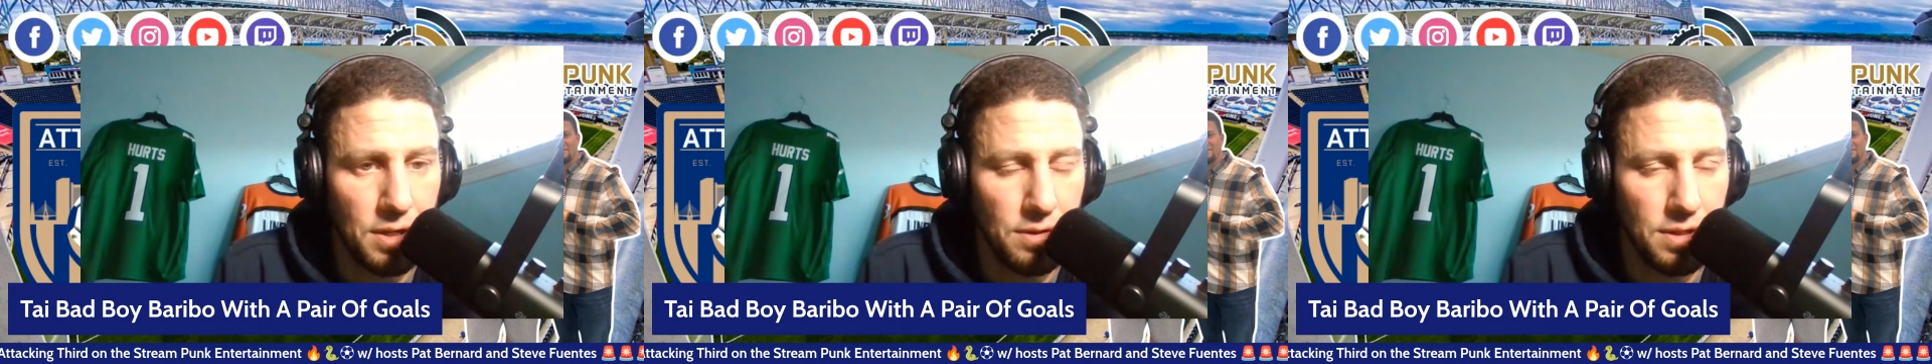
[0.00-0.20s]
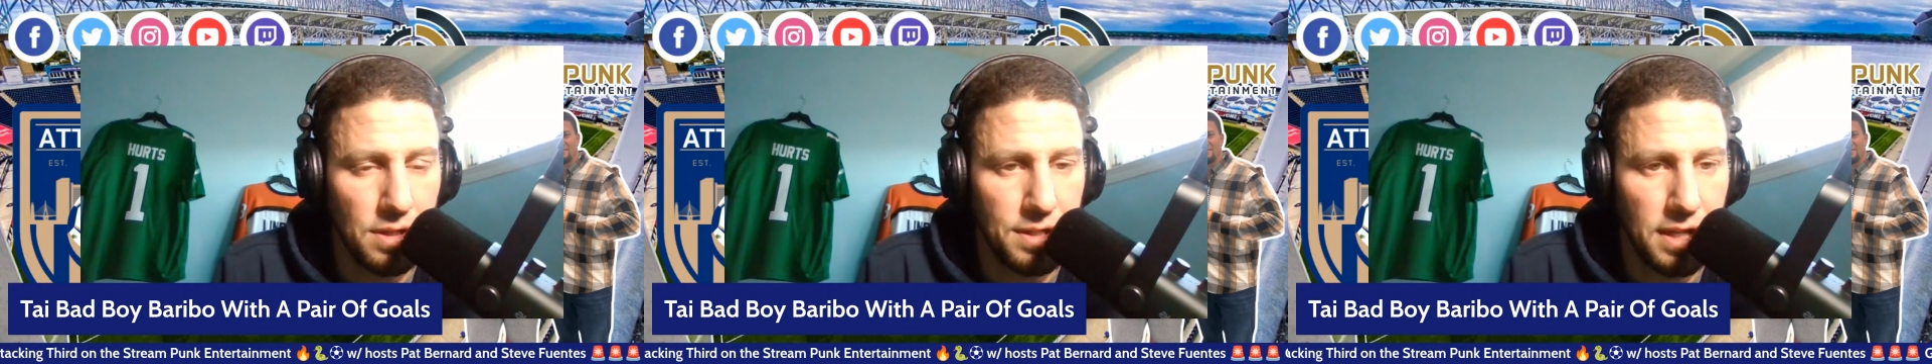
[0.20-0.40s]

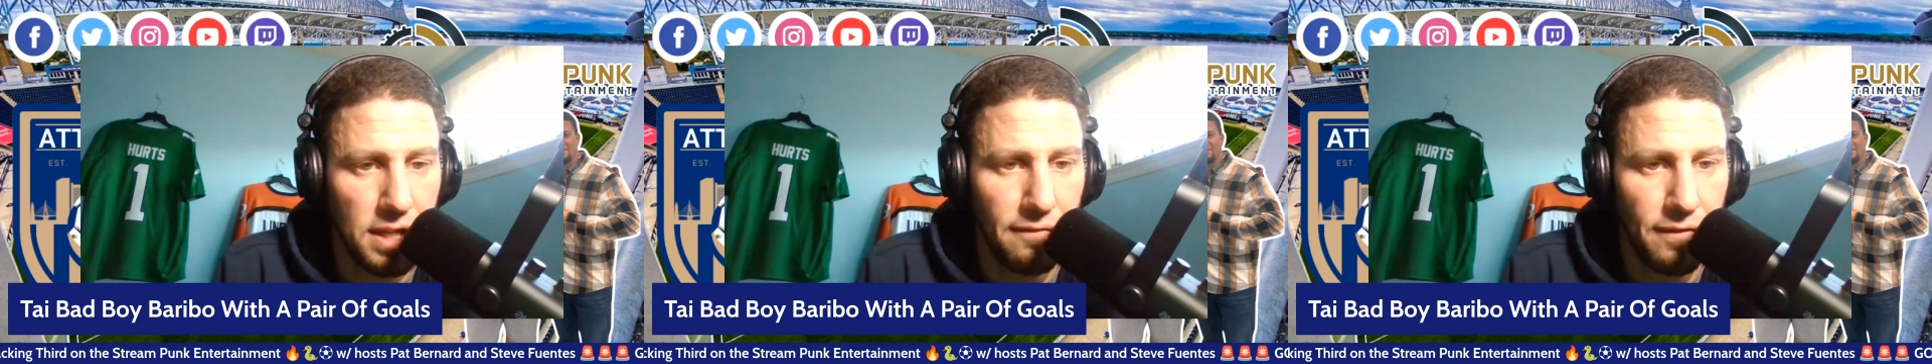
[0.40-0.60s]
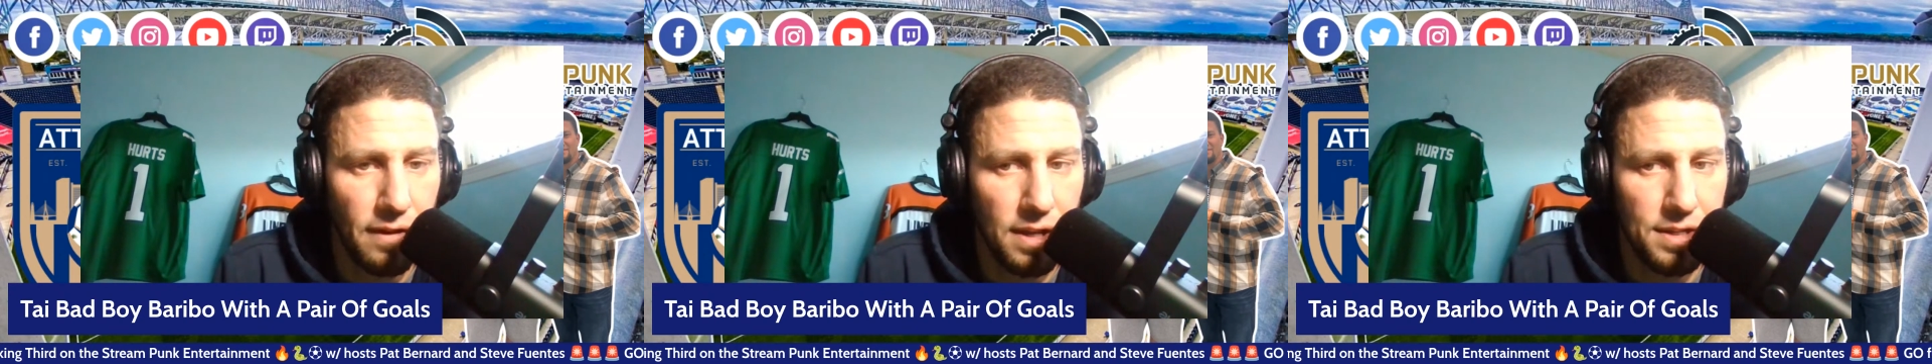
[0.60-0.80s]
on the
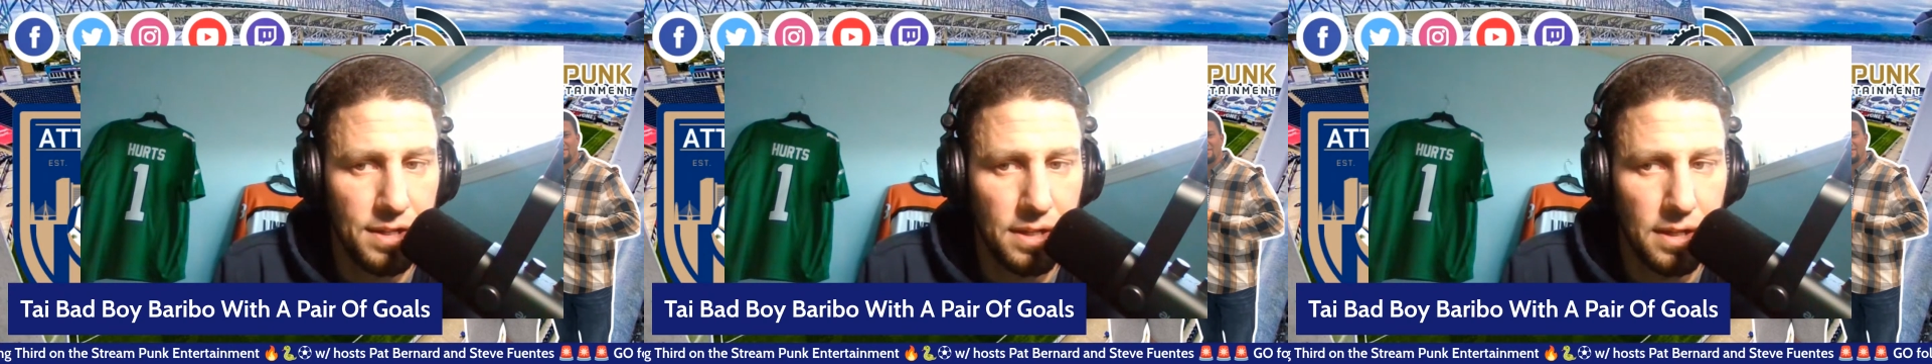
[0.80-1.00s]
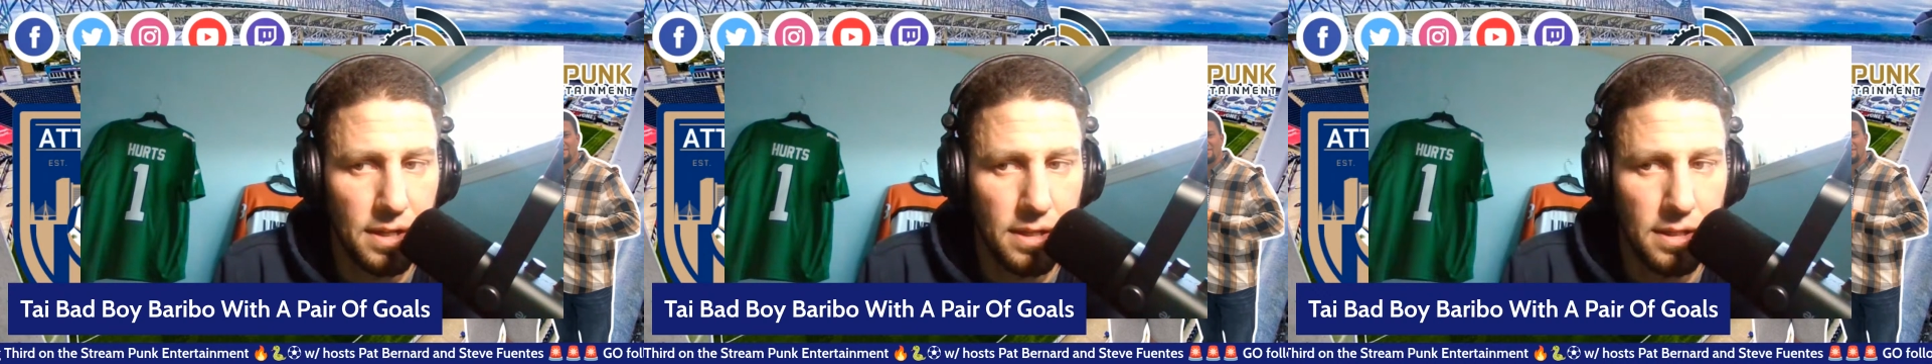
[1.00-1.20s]
defense
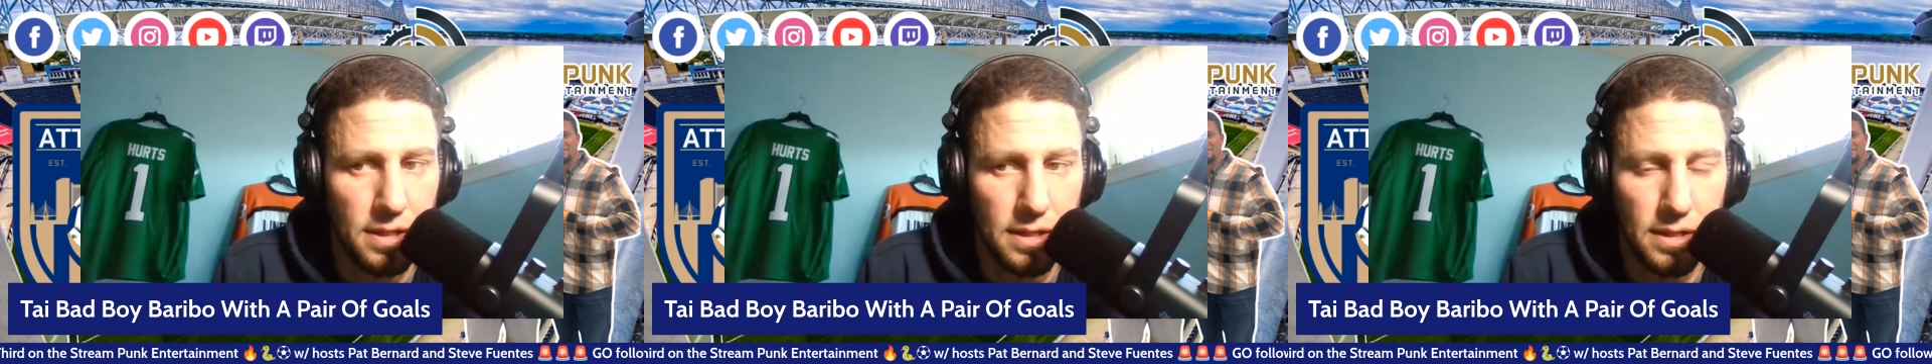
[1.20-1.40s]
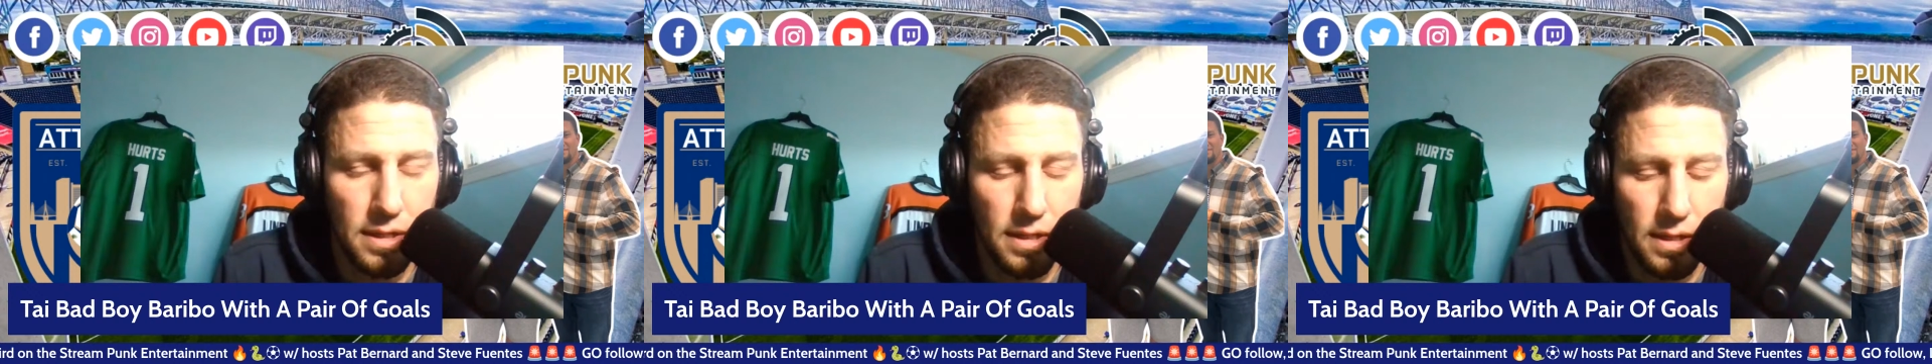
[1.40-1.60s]
and the